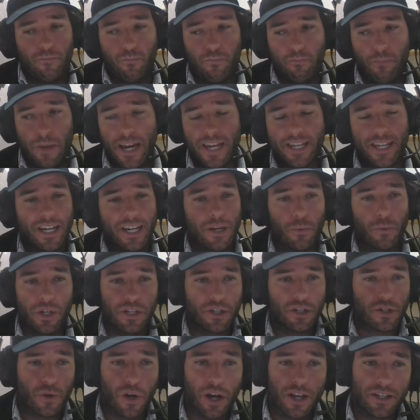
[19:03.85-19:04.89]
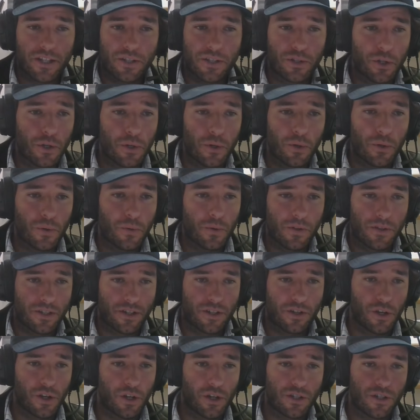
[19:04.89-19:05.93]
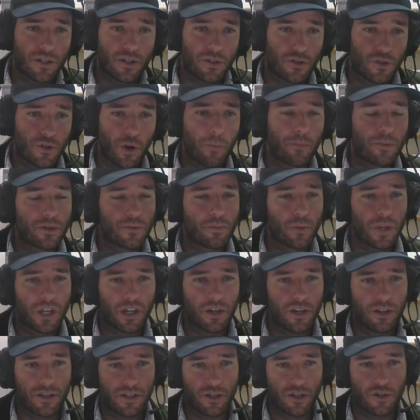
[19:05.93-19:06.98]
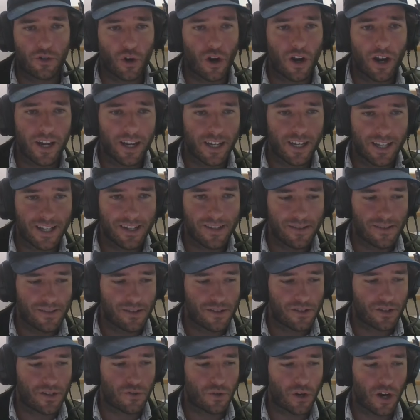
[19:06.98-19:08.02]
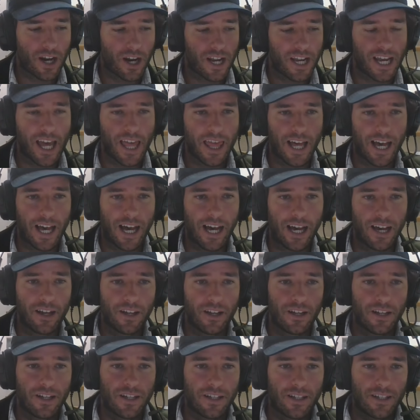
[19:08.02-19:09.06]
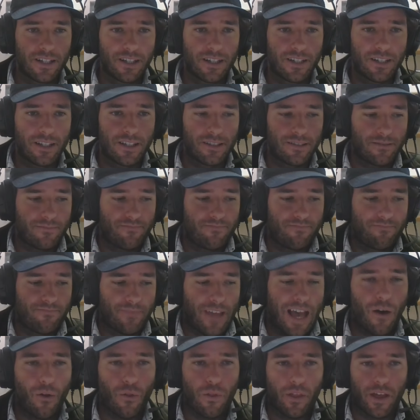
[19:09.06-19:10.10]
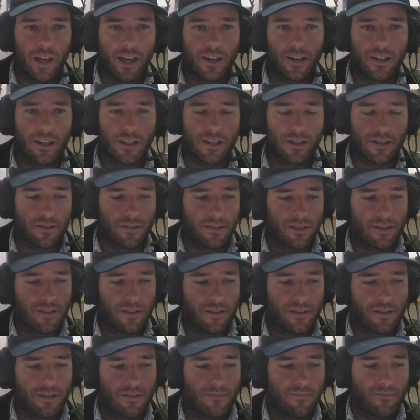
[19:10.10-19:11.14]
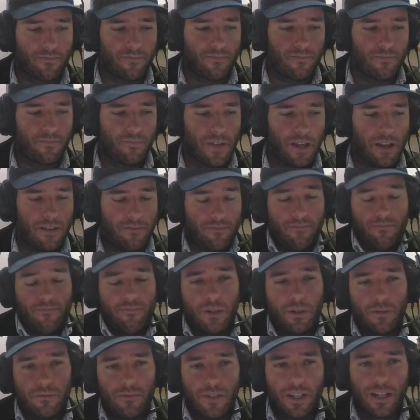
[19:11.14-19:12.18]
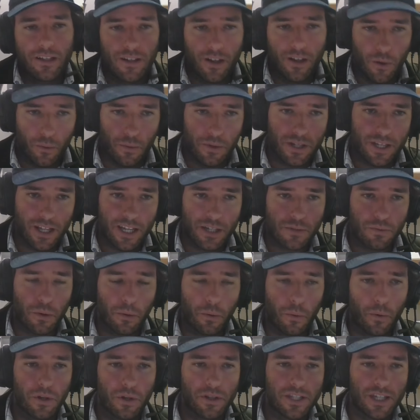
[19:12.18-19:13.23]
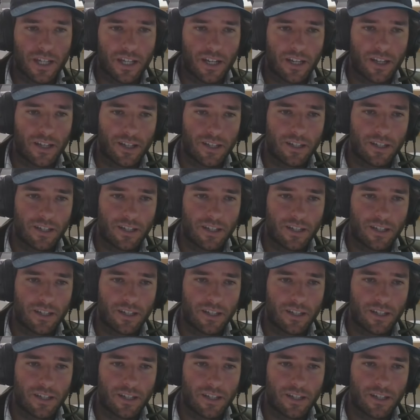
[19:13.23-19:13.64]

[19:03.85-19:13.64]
basically we just tried to do as good as a job as we could to try and get that out there, because obviously that's what we wanted.